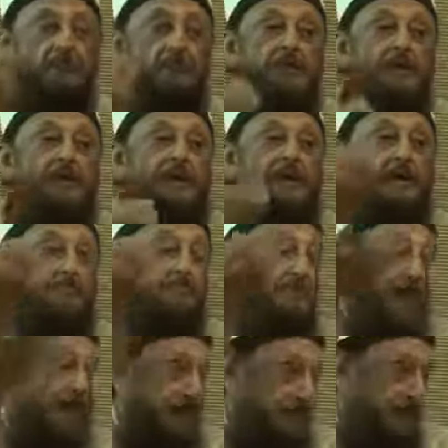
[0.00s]
and
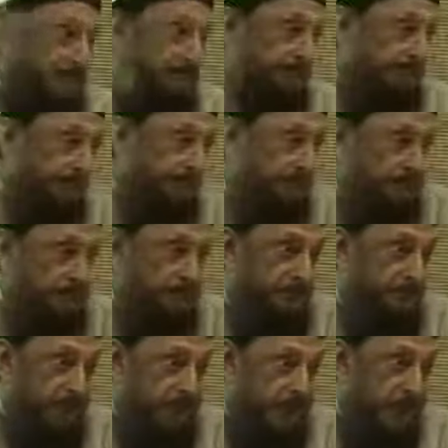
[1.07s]
pray and beg
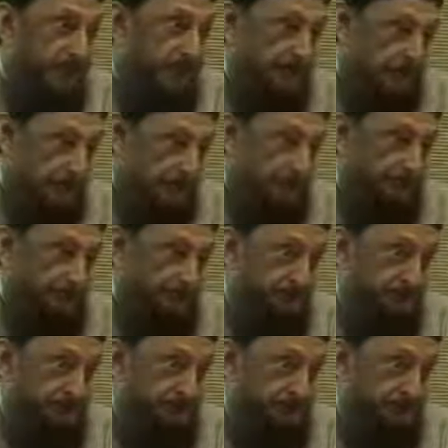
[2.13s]
for knowledge.